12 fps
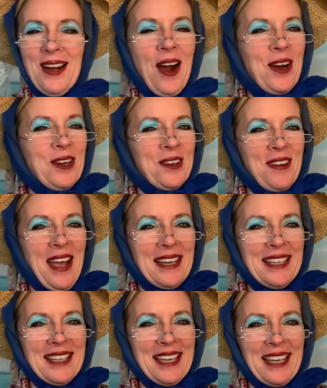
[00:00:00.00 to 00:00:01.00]
Are you
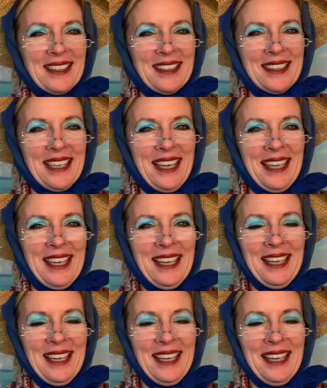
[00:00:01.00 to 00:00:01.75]
ready to get looking?